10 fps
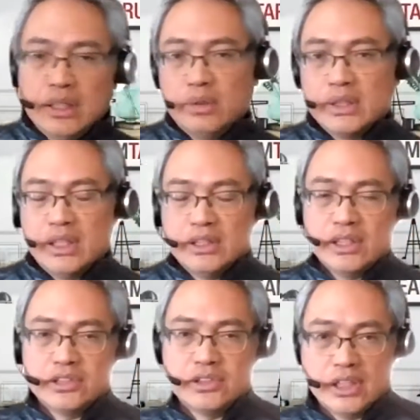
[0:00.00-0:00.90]
what it
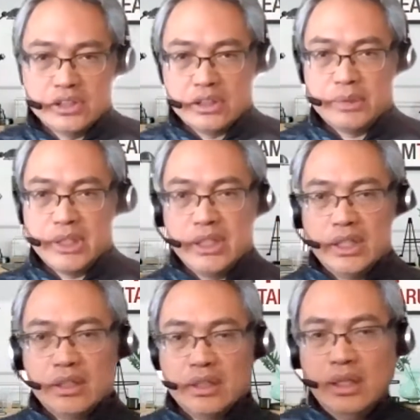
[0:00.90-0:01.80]
has done to the market.